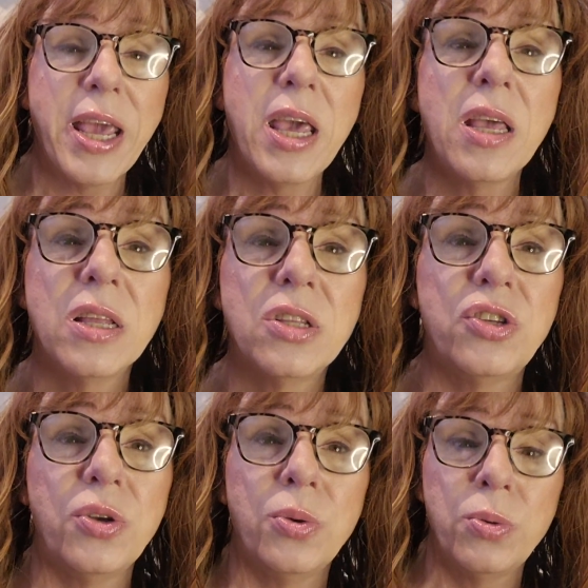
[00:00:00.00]
it.
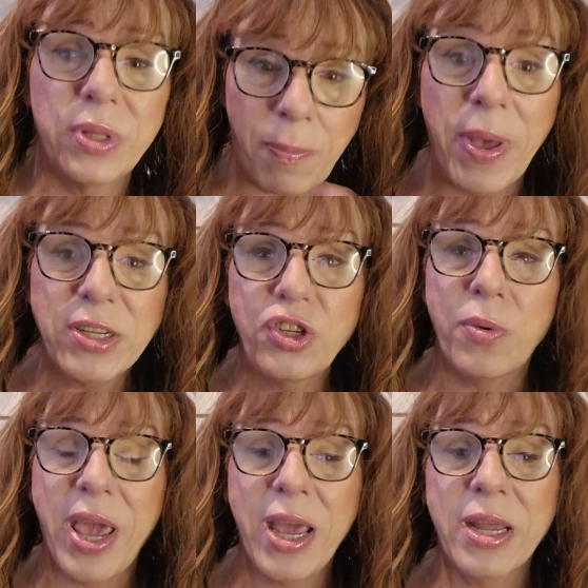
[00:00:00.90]
Do the best you
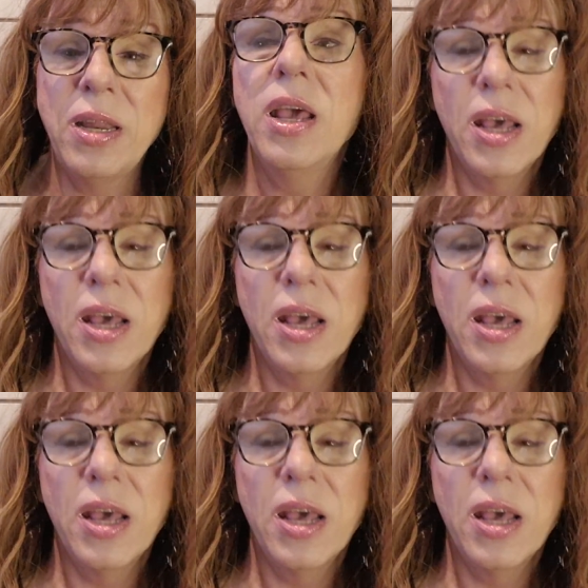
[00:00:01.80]
can.